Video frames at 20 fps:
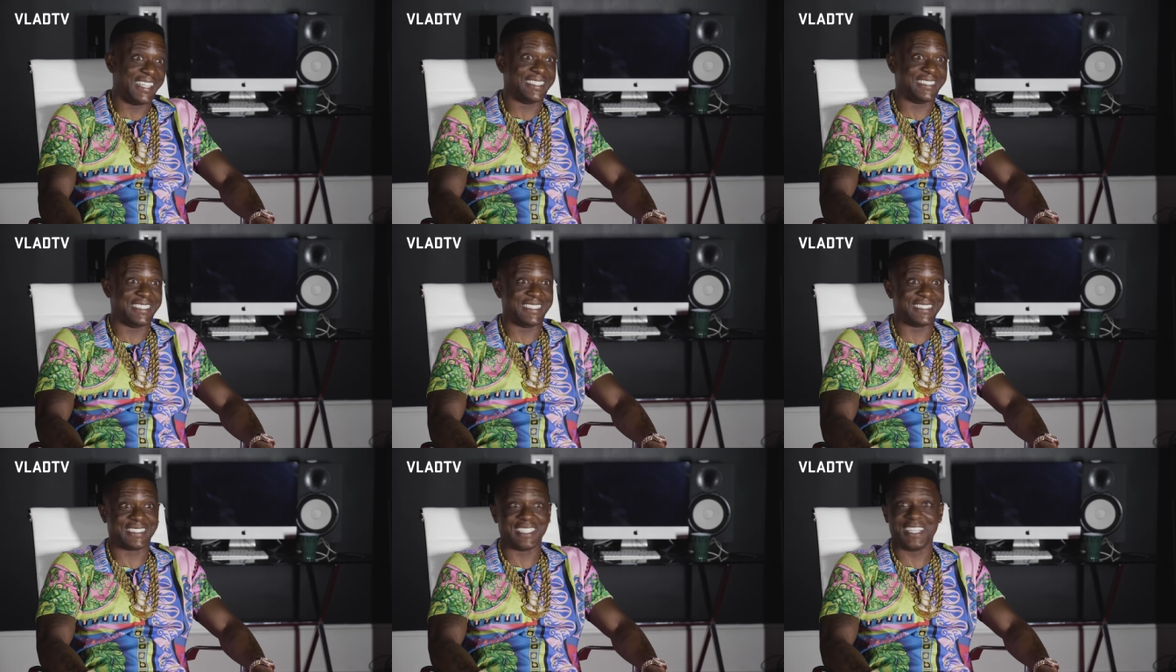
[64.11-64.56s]
they
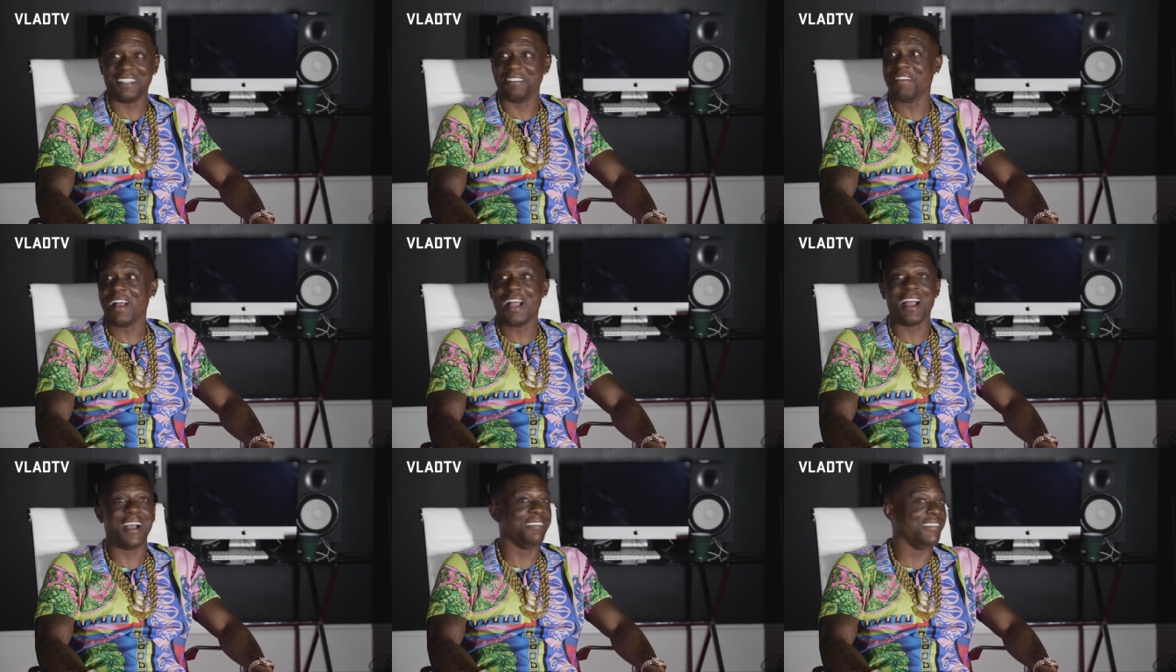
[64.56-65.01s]
just say,
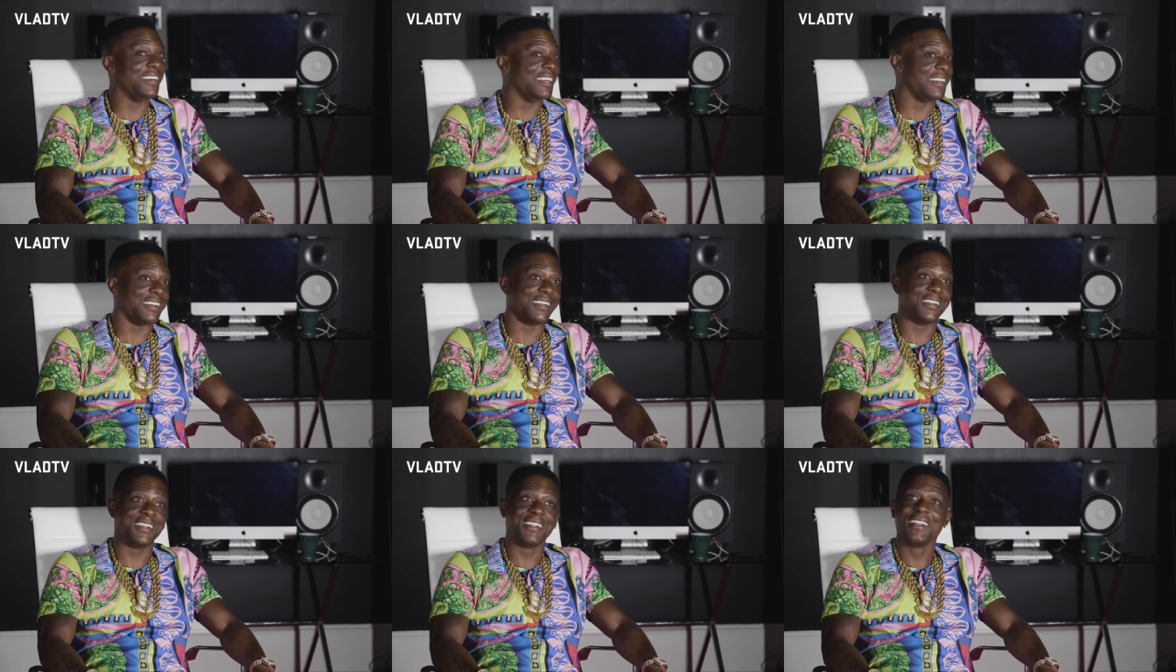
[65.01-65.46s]

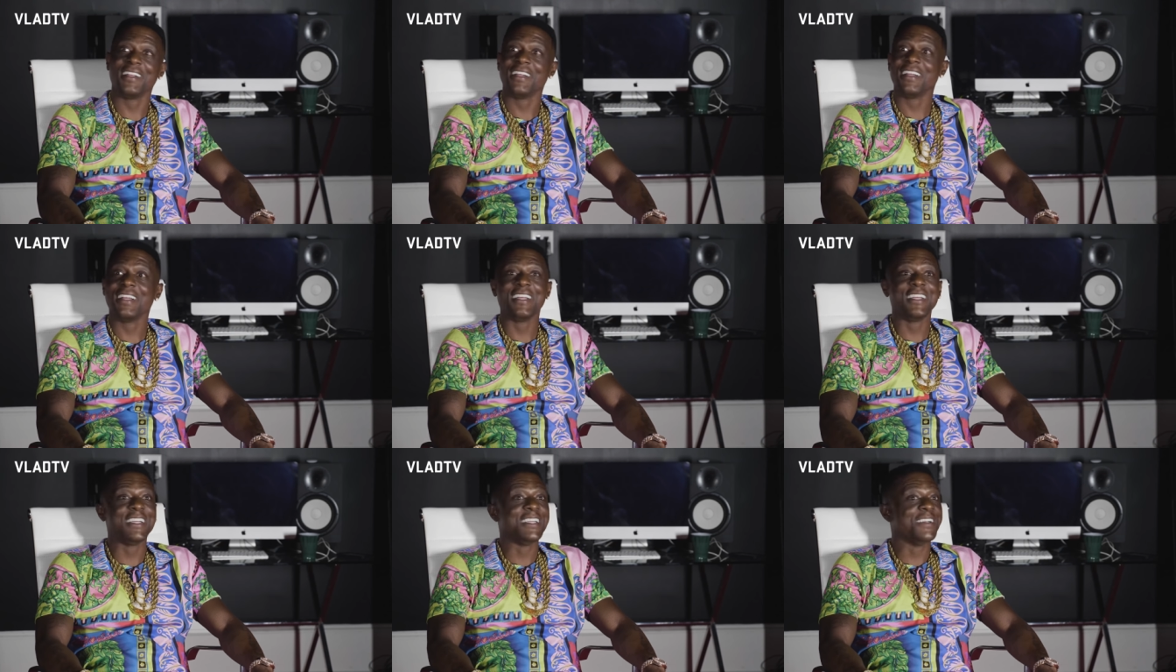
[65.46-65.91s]
"Mama,
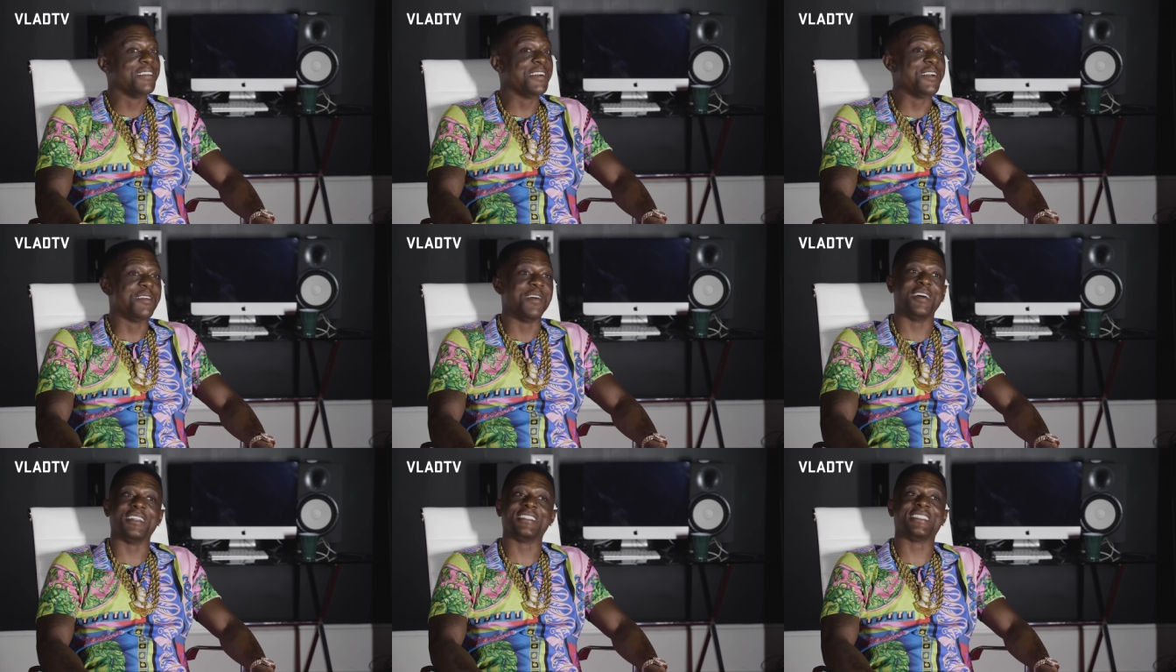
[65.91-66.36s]

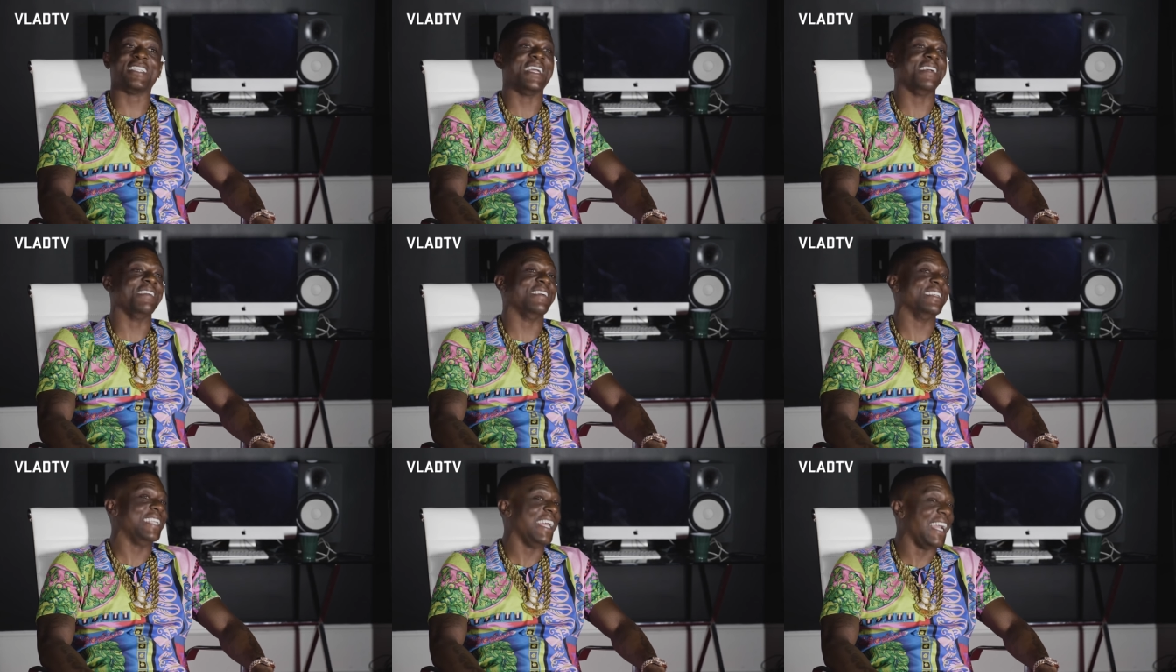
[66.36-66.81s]
we won't
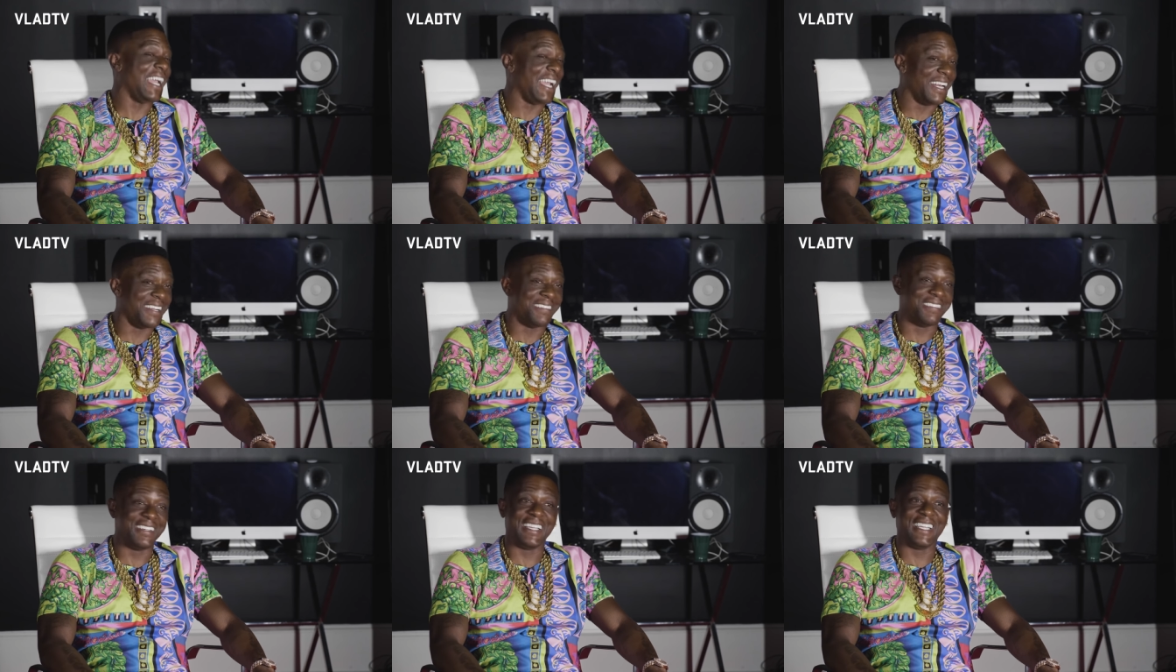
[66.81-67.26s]
stay with
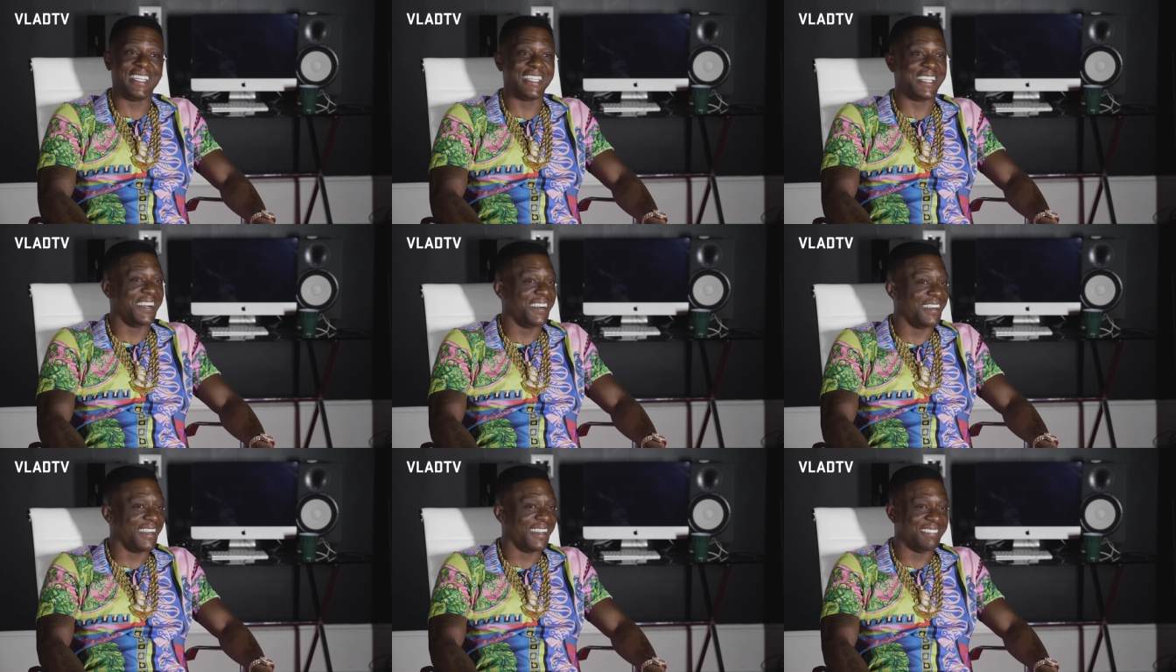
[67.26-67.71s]
Dad, and we ain't
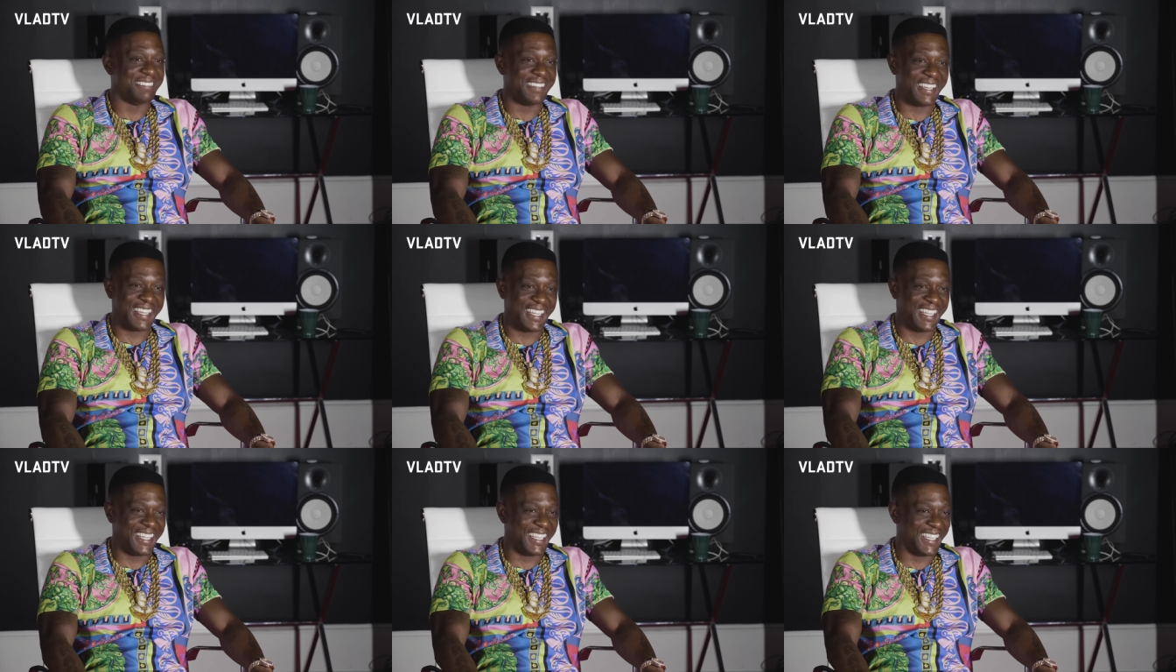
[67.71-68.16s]
going
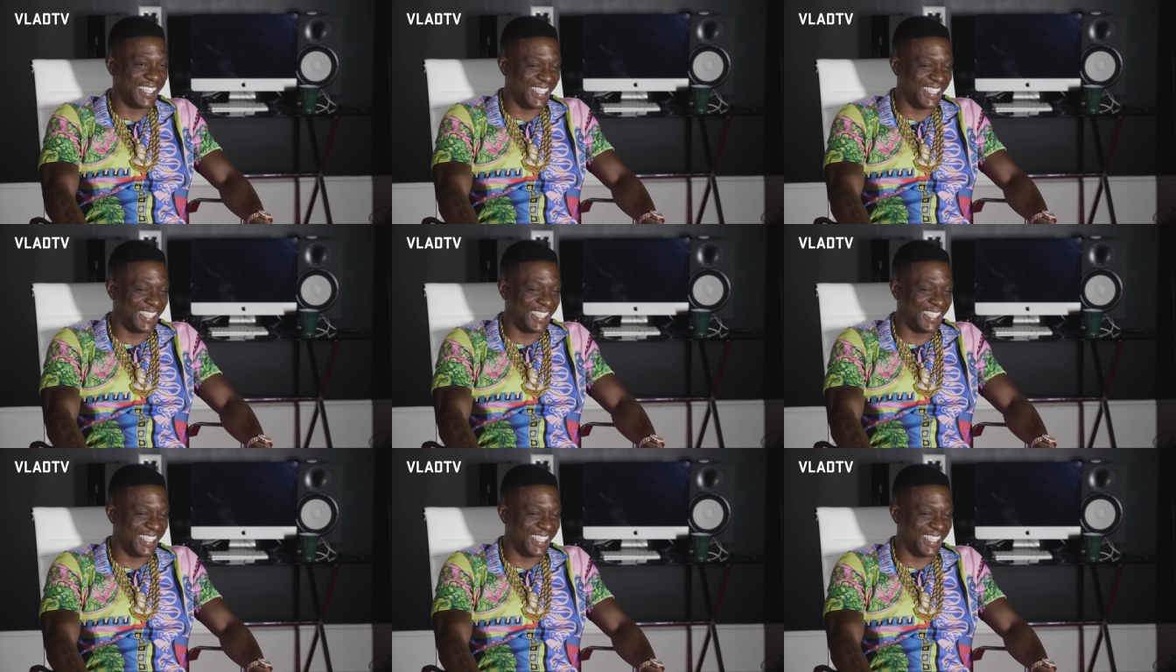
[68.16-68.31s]
back."